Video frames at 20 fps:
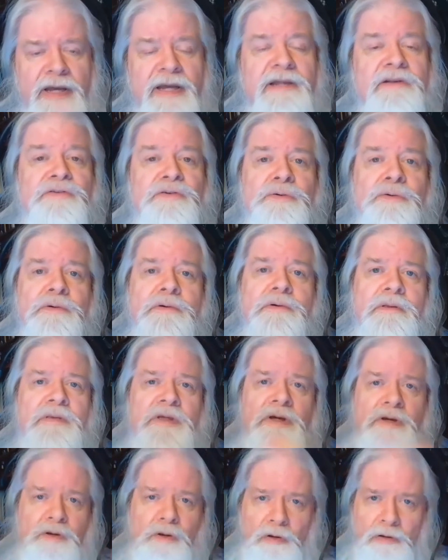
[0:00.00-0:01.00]
Enter
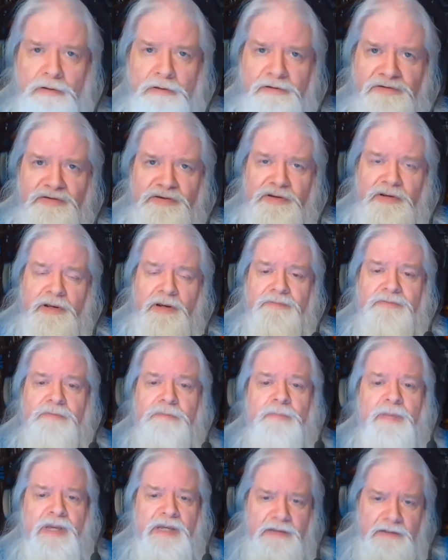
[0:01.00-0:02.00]
The Ecology of
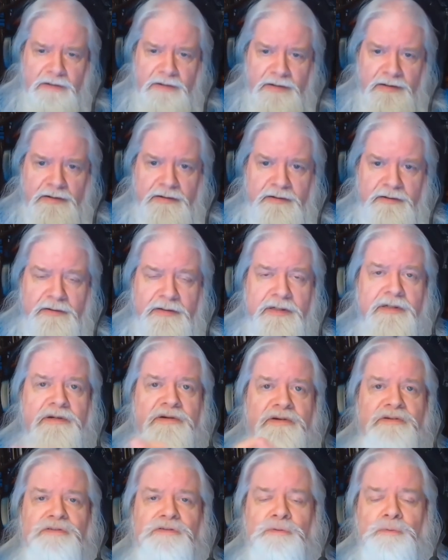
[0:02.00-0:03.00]
the Maedar in
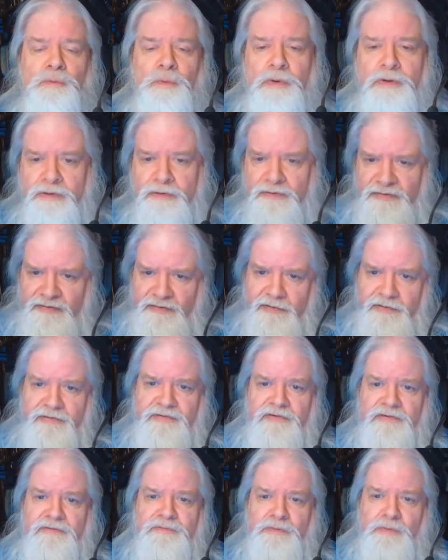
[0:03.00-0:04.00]
issue one oh
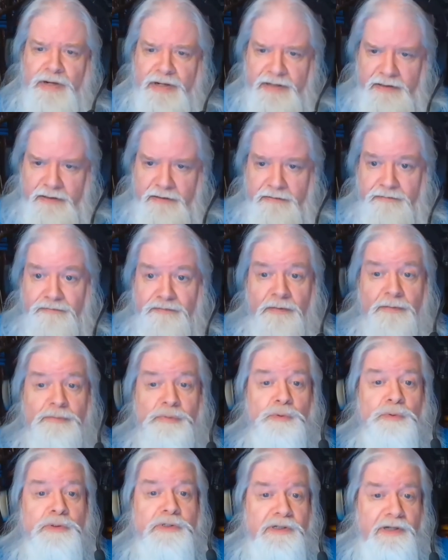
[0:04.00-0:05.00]
six of Dragon,
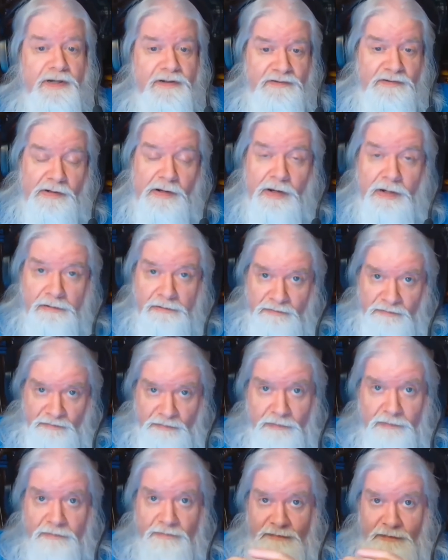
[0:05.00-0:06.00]
February nineteen
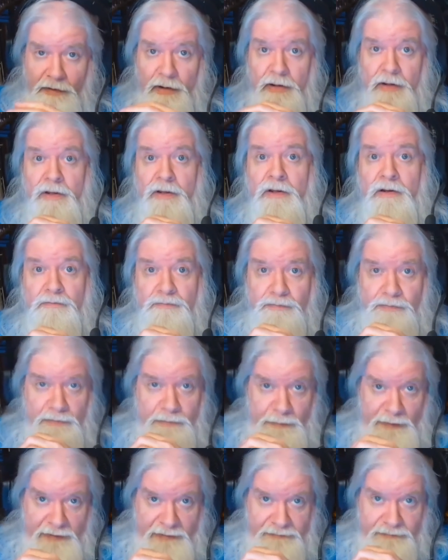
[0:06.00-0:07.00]
eighty-six, for the
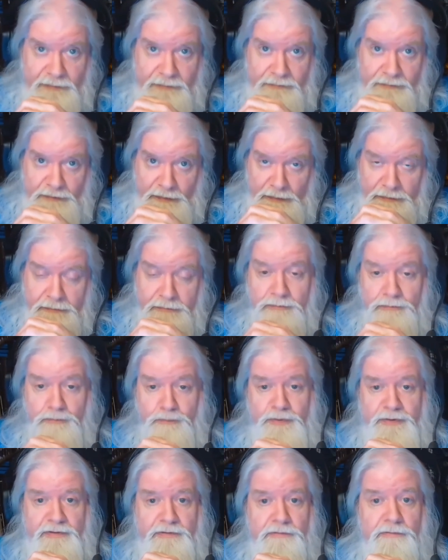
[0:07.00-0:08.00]
benefit of younger
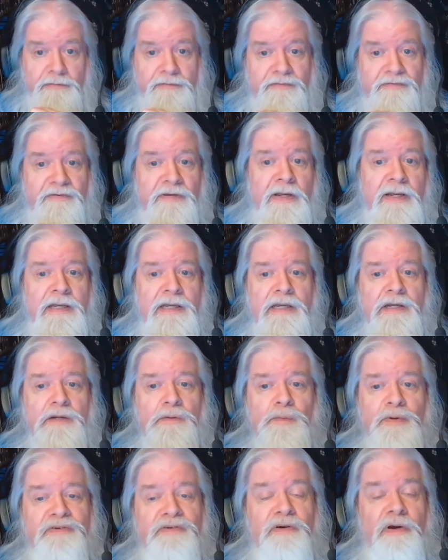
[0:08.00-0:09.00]
readers,
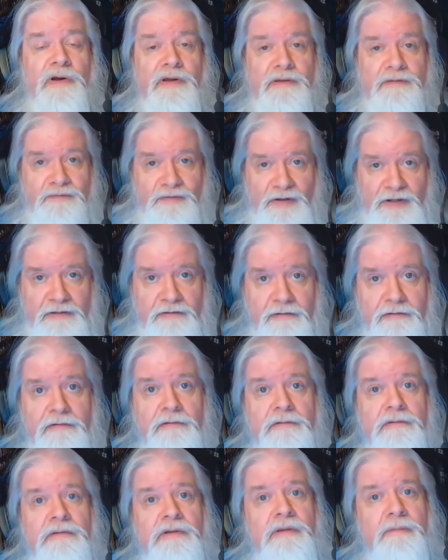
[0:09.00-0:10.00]
in which I invented
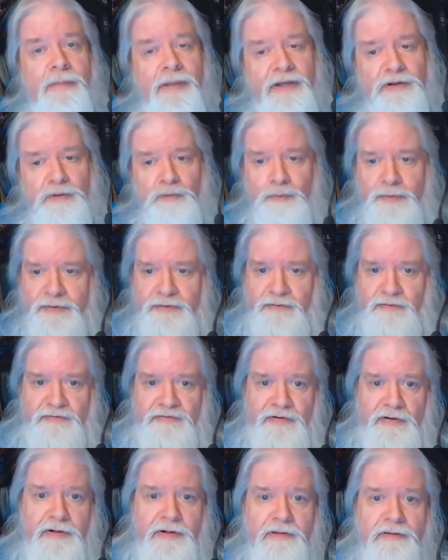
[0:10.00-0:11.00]
the male
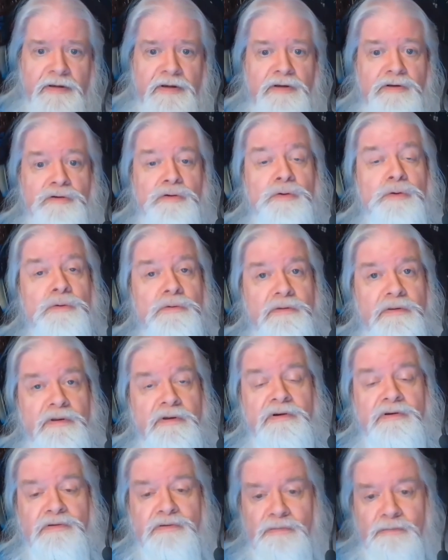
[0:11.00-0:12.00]
Medusa that can turn
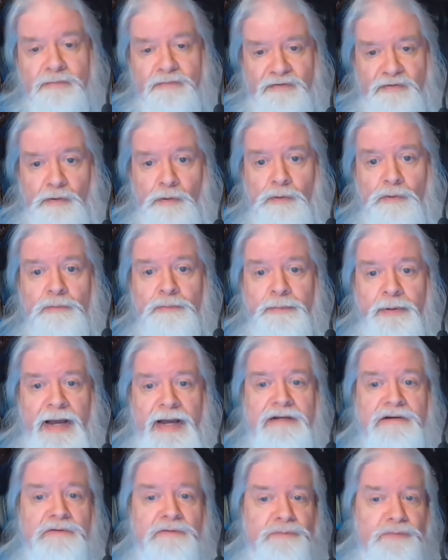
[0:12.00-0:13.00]
things from stone
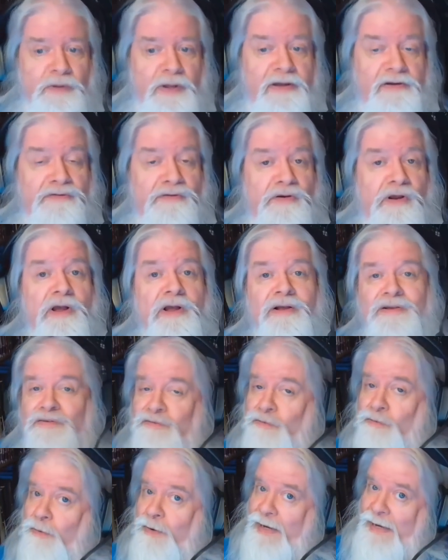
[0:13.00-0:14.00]
back to flesh,
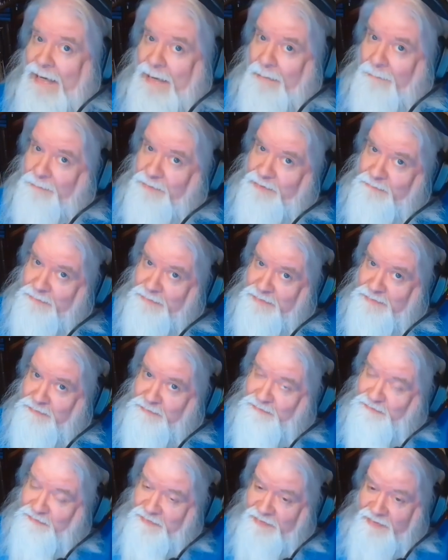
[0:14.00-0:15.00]
so a happy
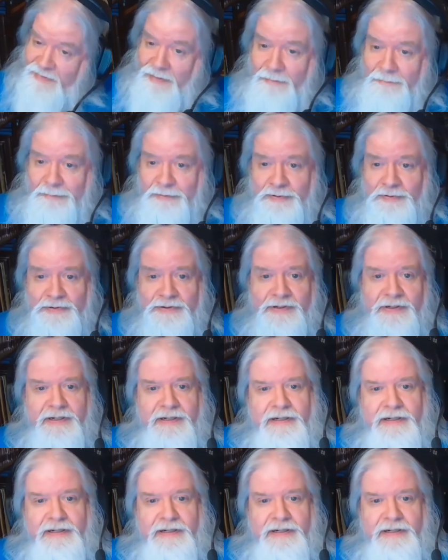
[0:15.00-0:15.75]
Medusa couple